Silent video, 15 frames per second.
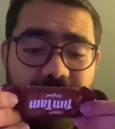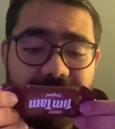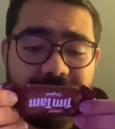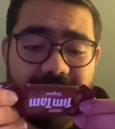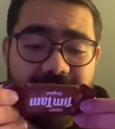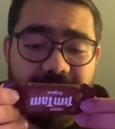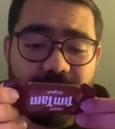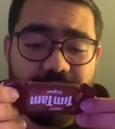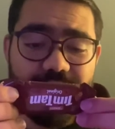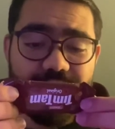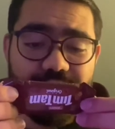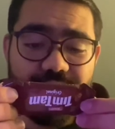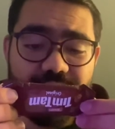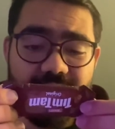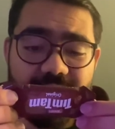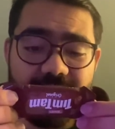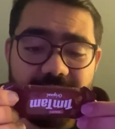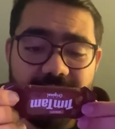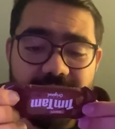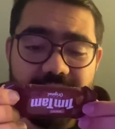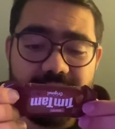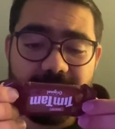flour, sugar,
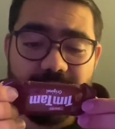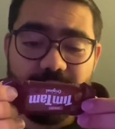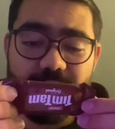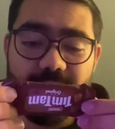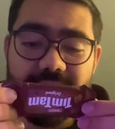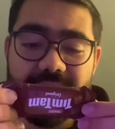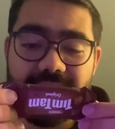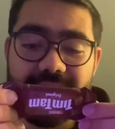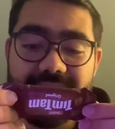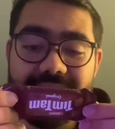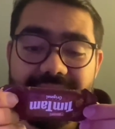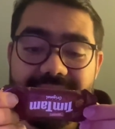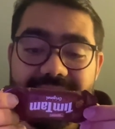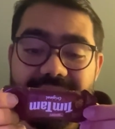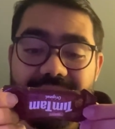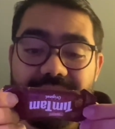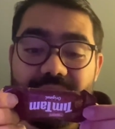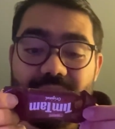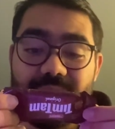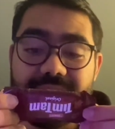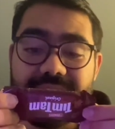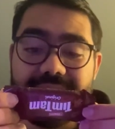vegetable oil,
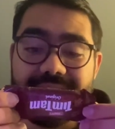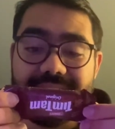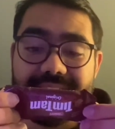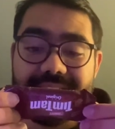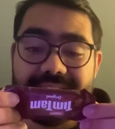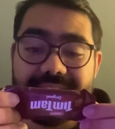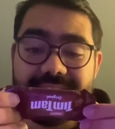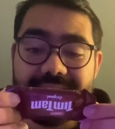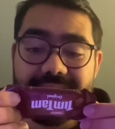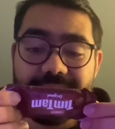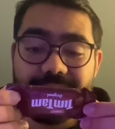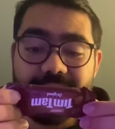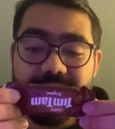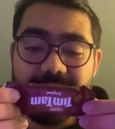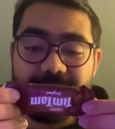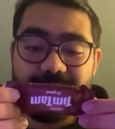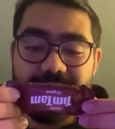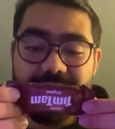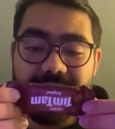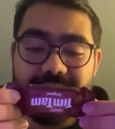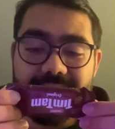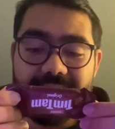golden syrup,
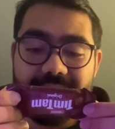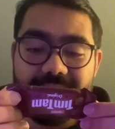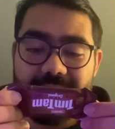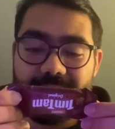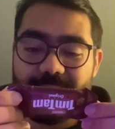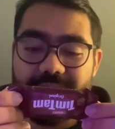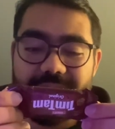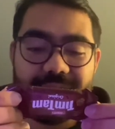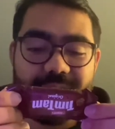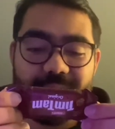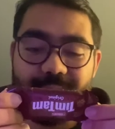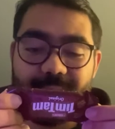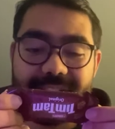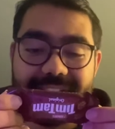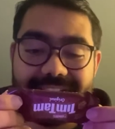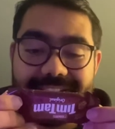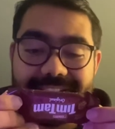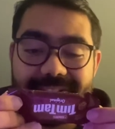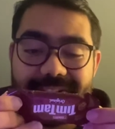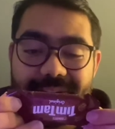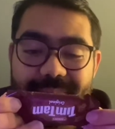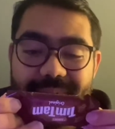whatever golden
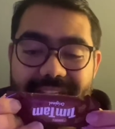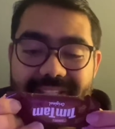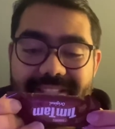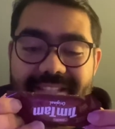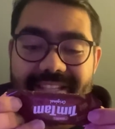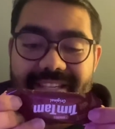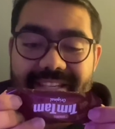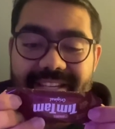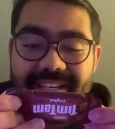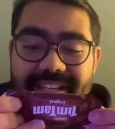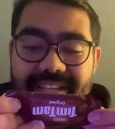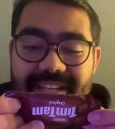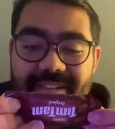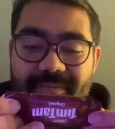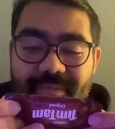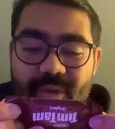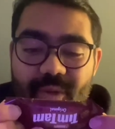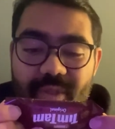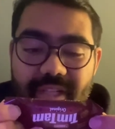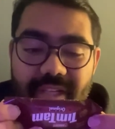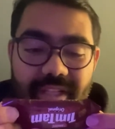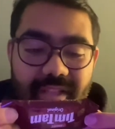syrup is,
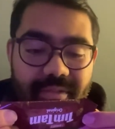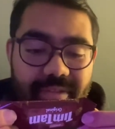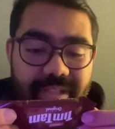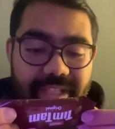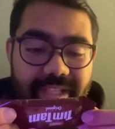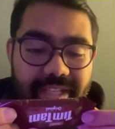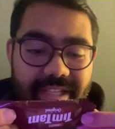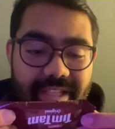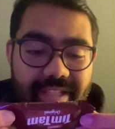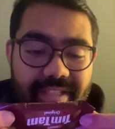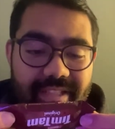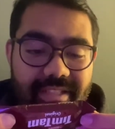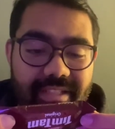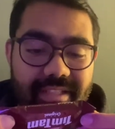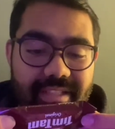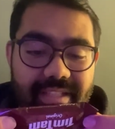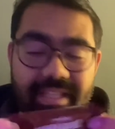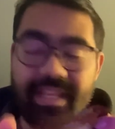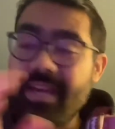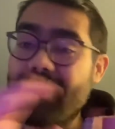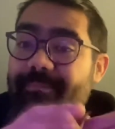food coloring. Yeah,